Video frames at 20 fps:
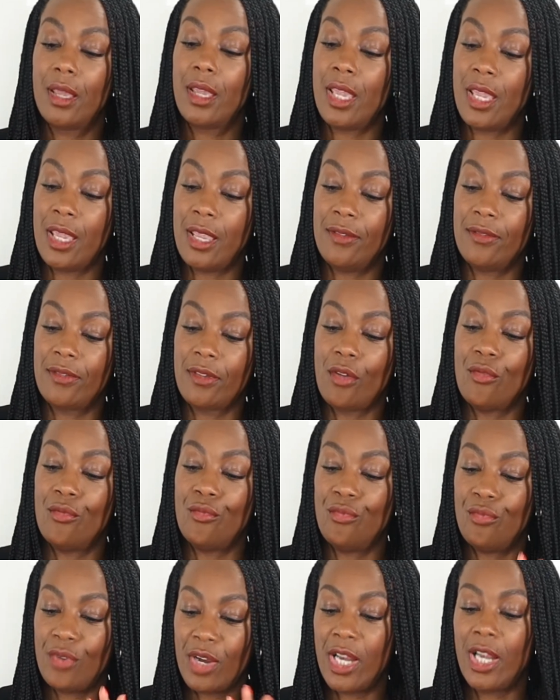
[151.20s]
is
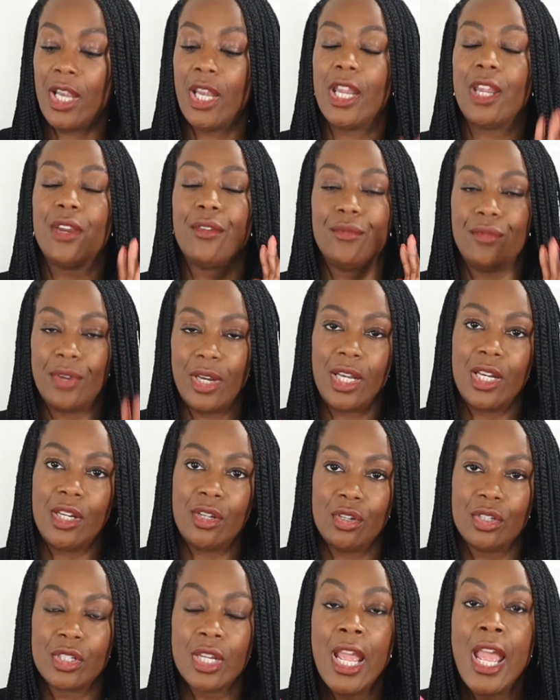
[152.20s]
really, really
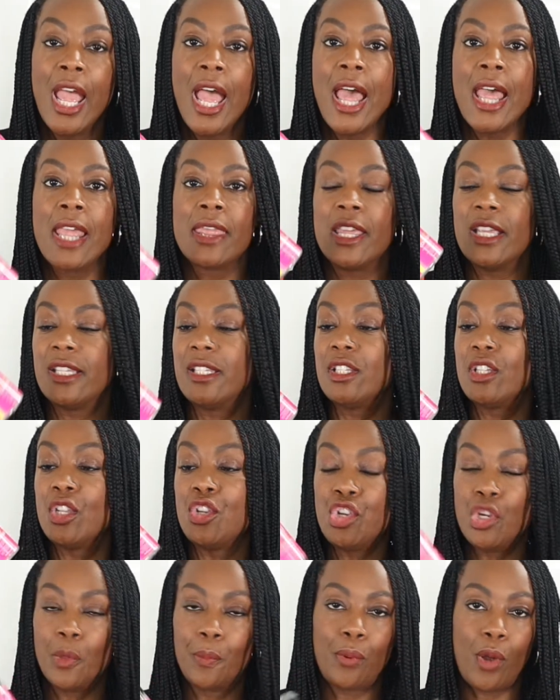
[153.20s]
good. This is a
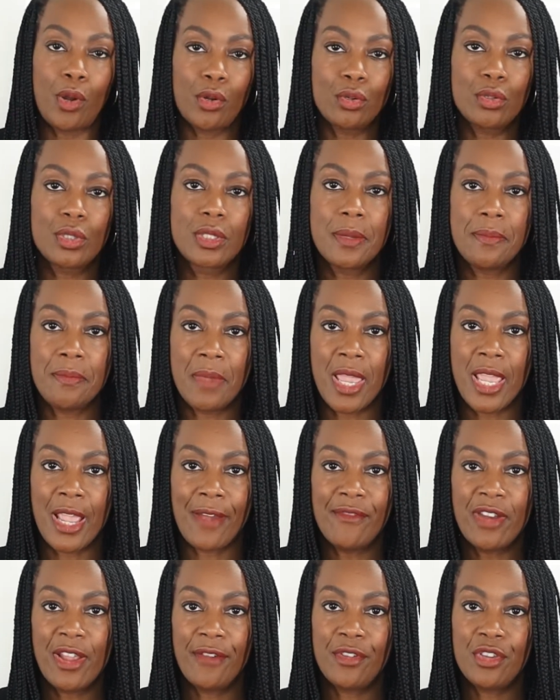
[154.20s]
new product to me.
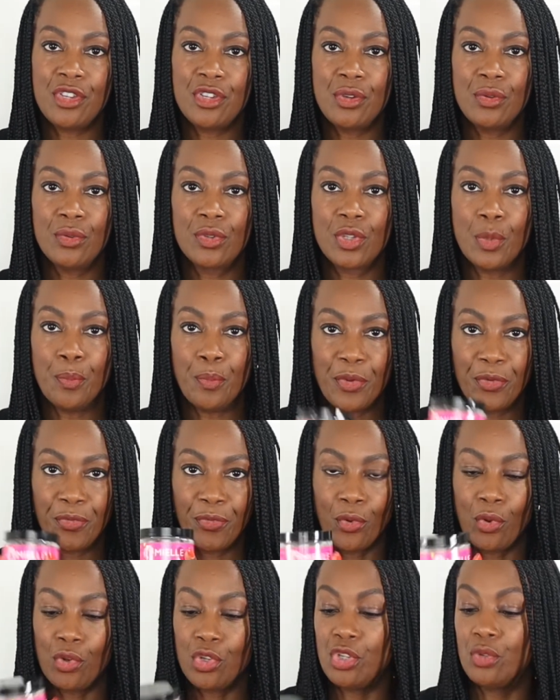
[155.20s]
I've never used them
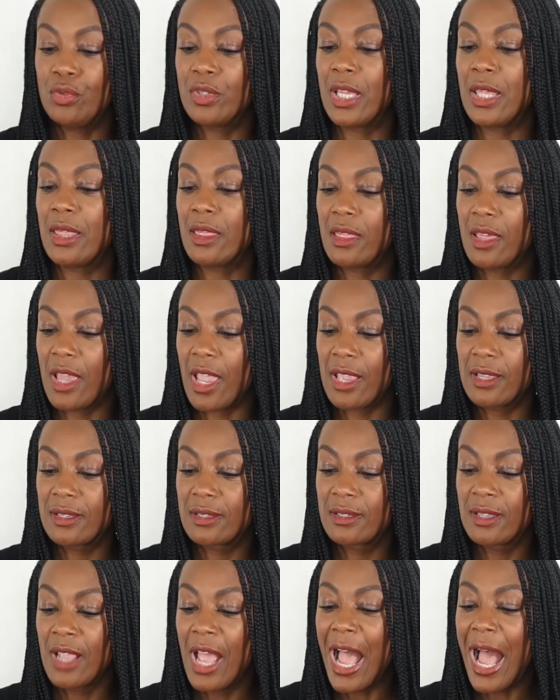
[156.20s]
before using
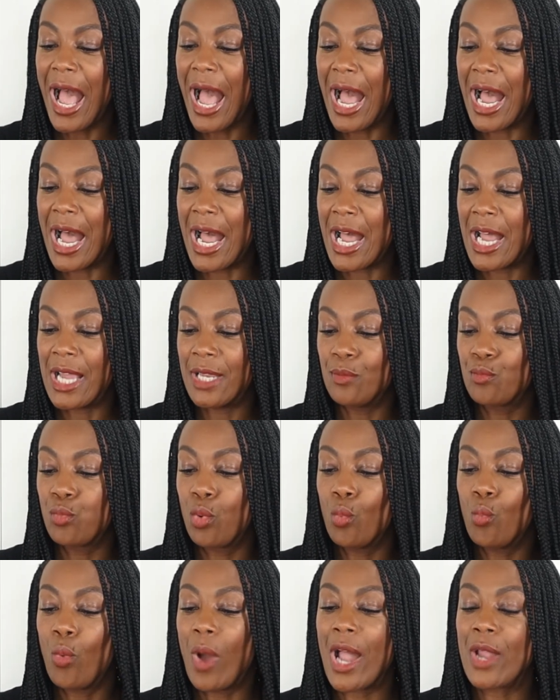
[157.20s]
this, but
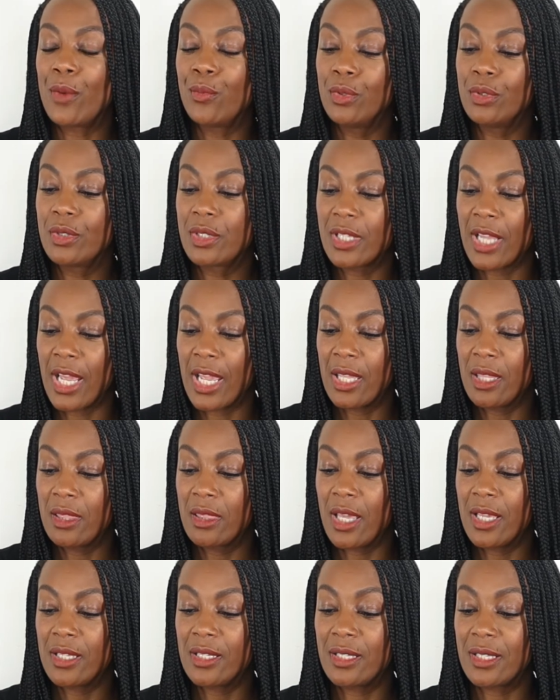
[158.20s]
what I will say,
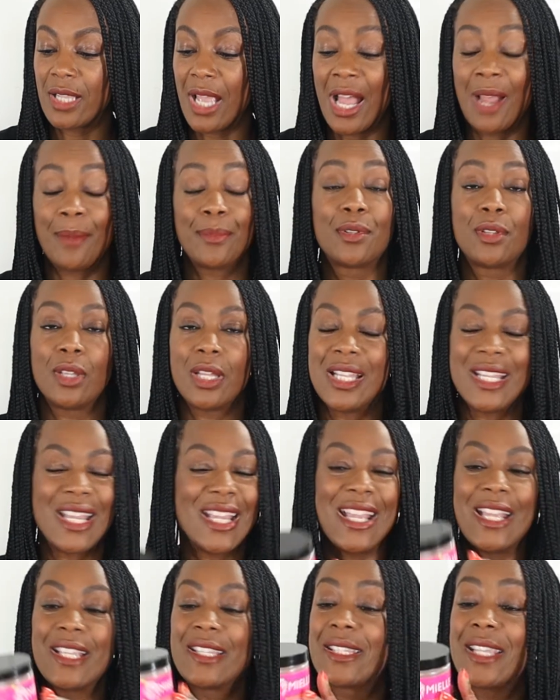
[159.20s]
this is absolutely,
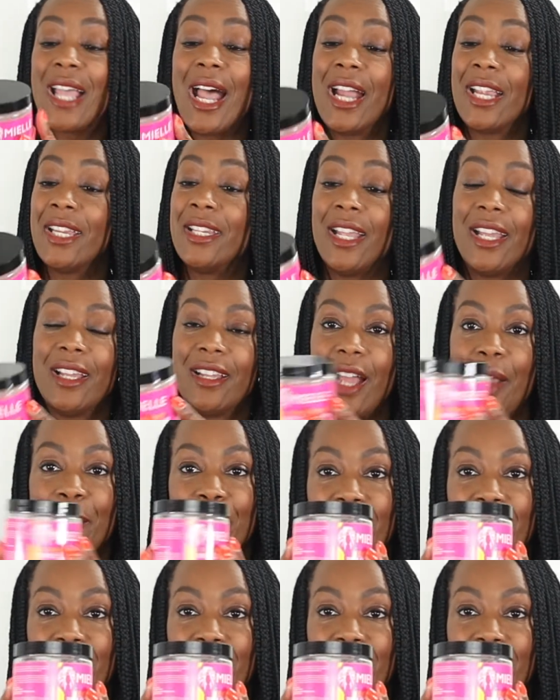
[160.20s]
it's tiny. I